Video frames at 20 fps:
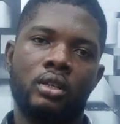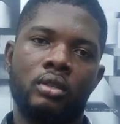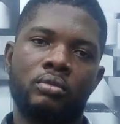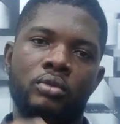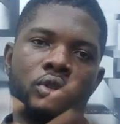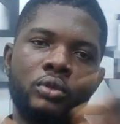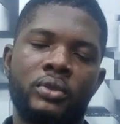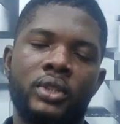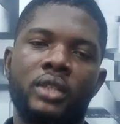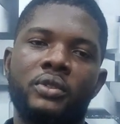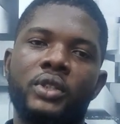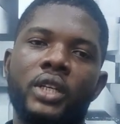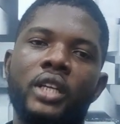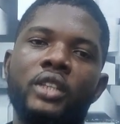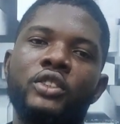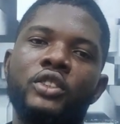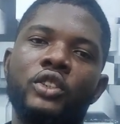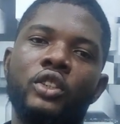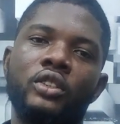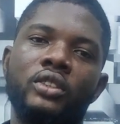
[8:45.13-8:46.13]
Sometimes you're
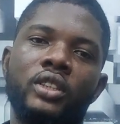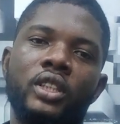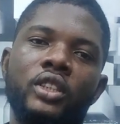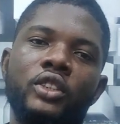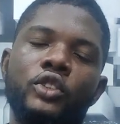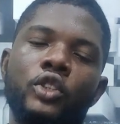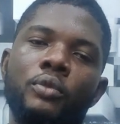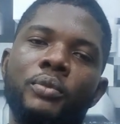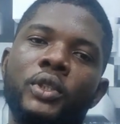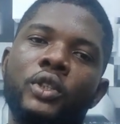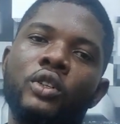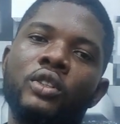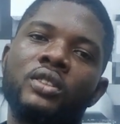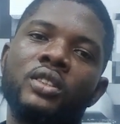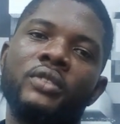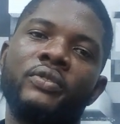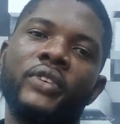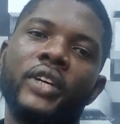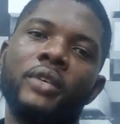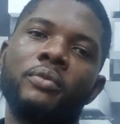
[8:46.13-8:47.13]
using your generator, because
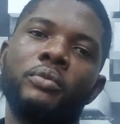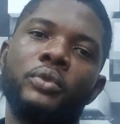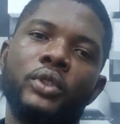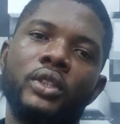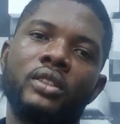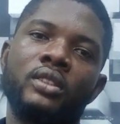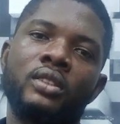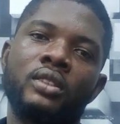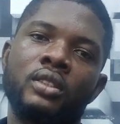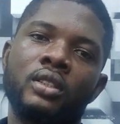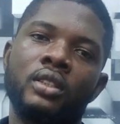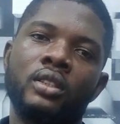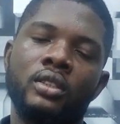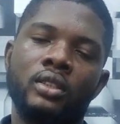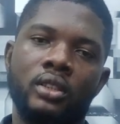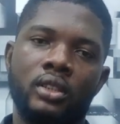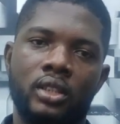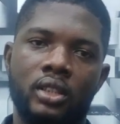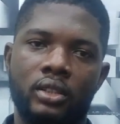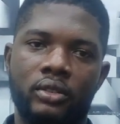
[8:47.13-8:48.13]
it vibrates,
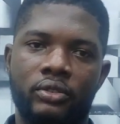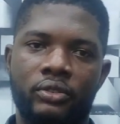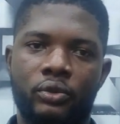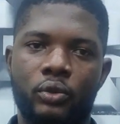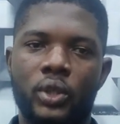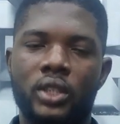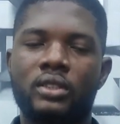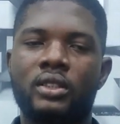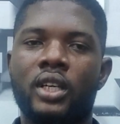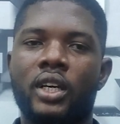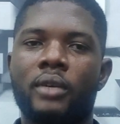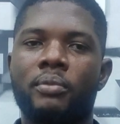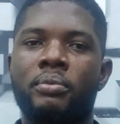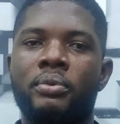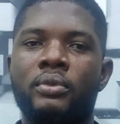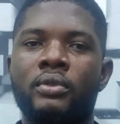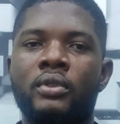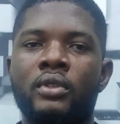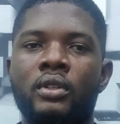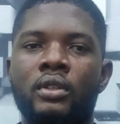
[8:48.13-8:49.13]
the fuel
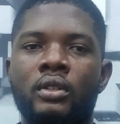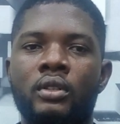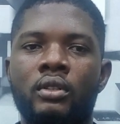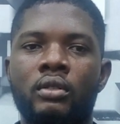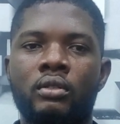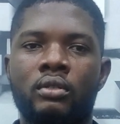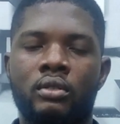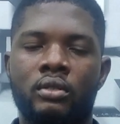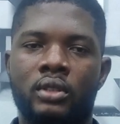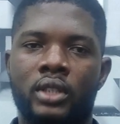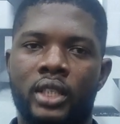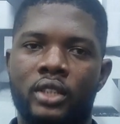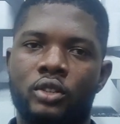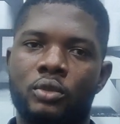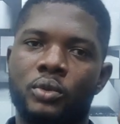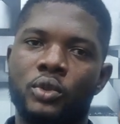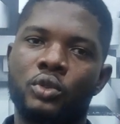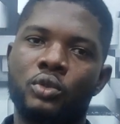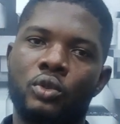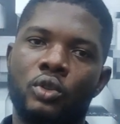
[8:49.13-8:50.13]
tap that is
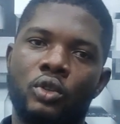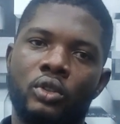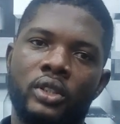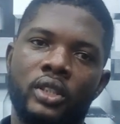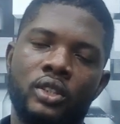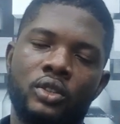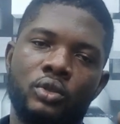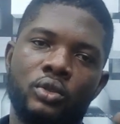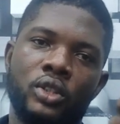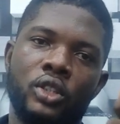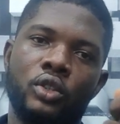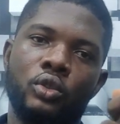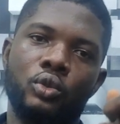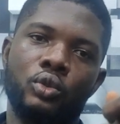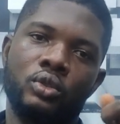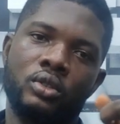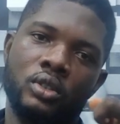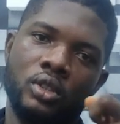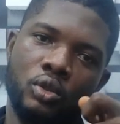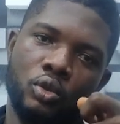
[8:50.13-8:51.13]
supposed to connect to the
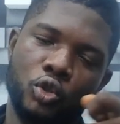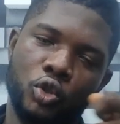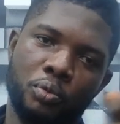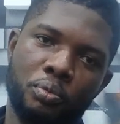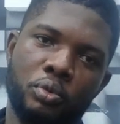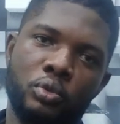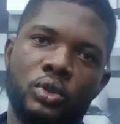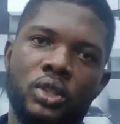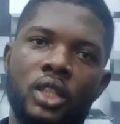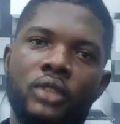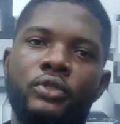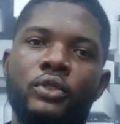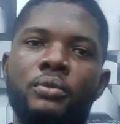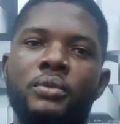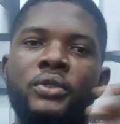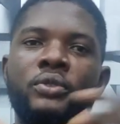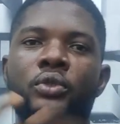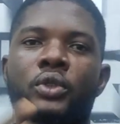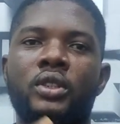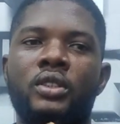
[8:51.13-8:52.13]
hose pulls out from
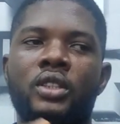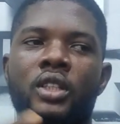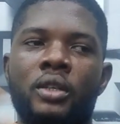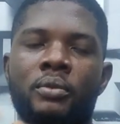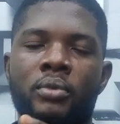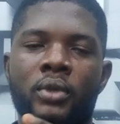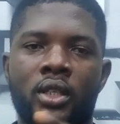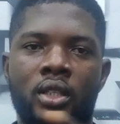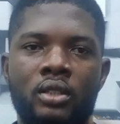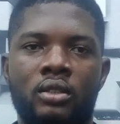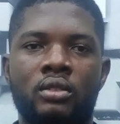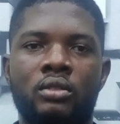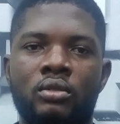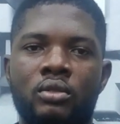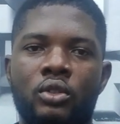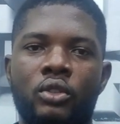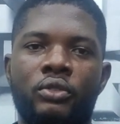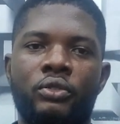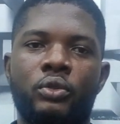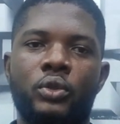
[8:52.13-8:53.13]
the fuel tap and
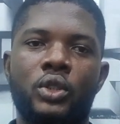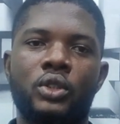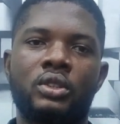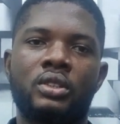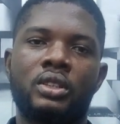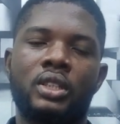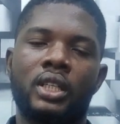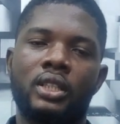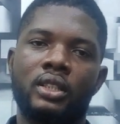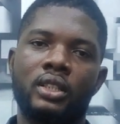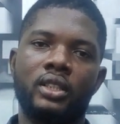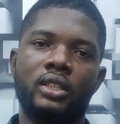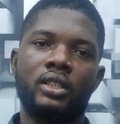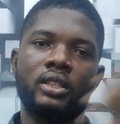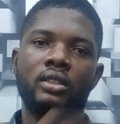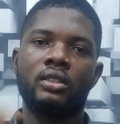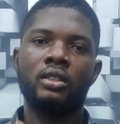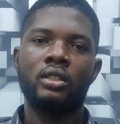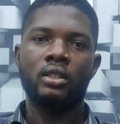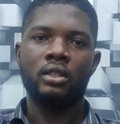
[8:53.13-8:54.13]
your fuel starts
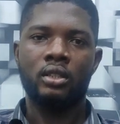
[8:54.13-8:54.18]
leaking.